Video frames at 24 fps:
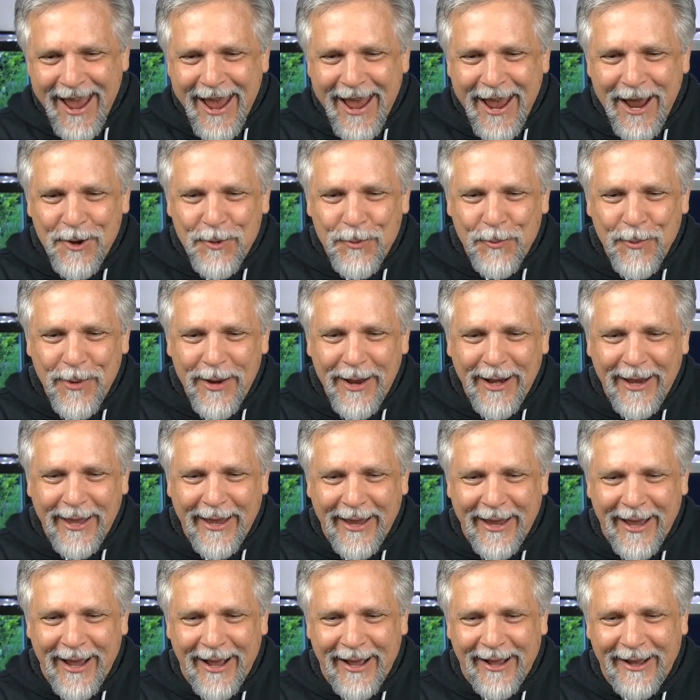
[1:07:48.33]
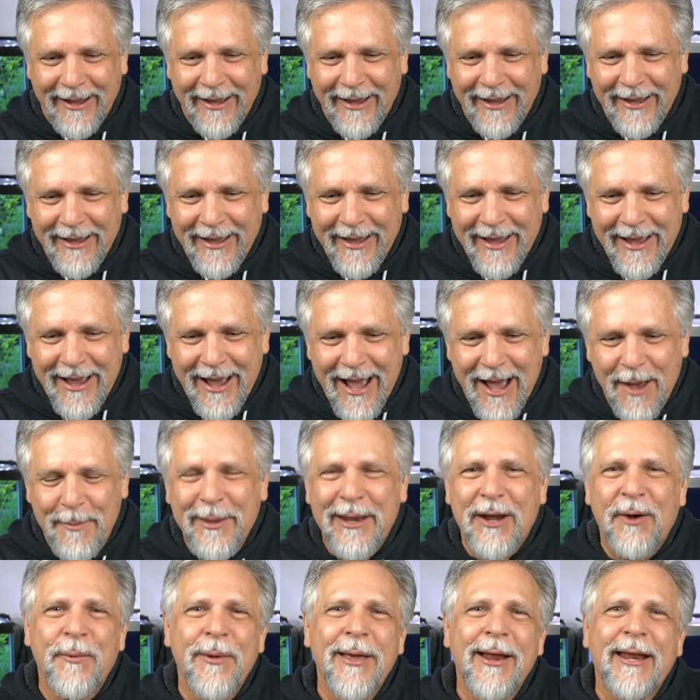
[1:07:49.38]
it really, uh, I mean,
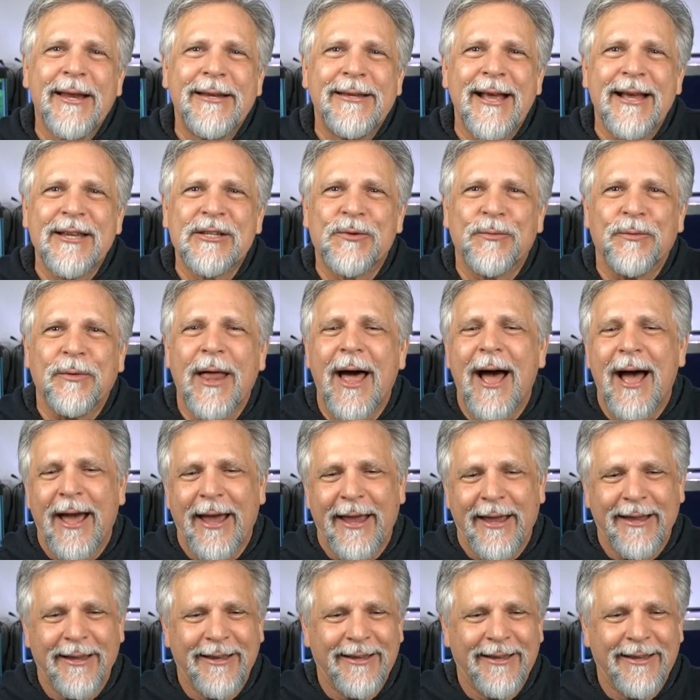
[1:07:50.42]
it really does fly.